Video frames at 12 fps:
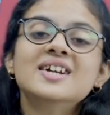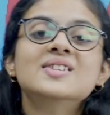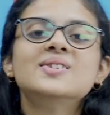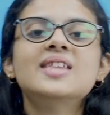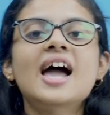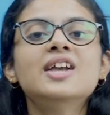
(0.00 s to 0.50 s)

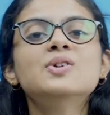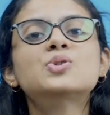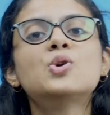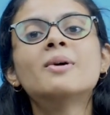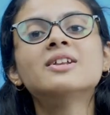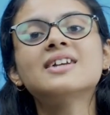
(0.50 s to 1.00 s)
So thank you
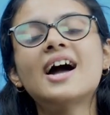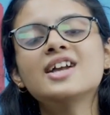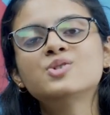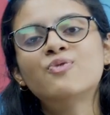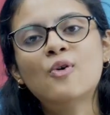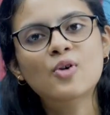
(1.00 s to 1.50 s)
so much
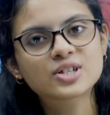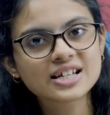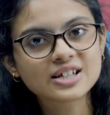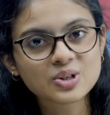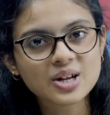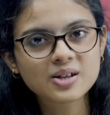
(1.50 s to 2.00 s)
guys for
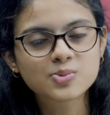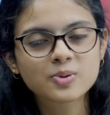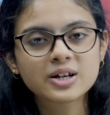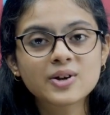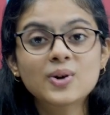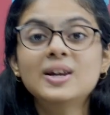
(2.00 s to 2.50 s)
watching today's
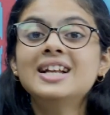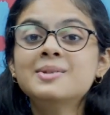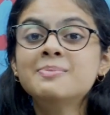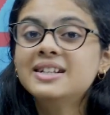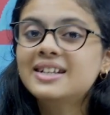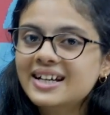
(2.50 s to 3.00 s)
video. Let's
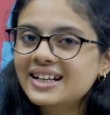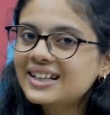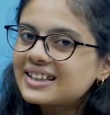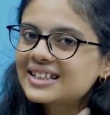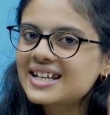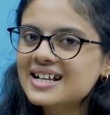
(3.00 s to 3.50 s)
meet again
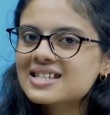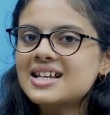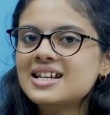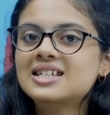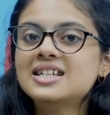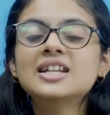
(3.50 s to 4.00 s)
in the next
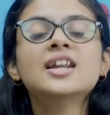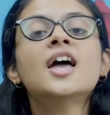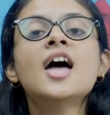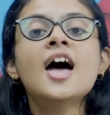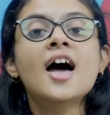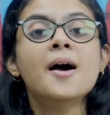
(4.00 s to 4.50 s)
session.
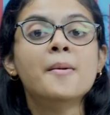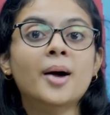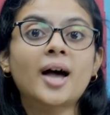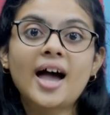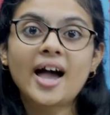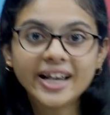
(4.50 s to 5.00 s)

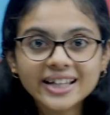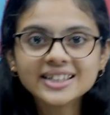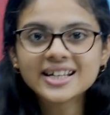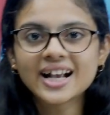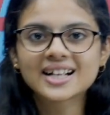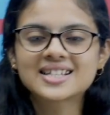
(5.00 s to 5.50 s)
In
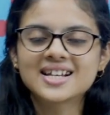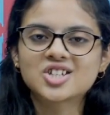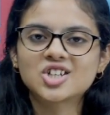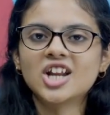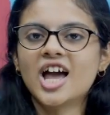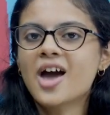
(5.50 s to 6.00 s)
the next
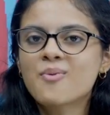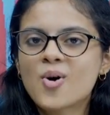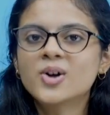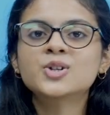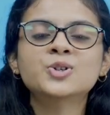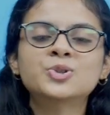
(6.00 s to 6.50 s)
session, I
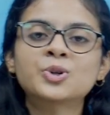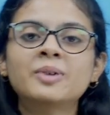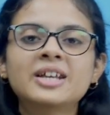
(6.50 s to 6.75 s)
want you to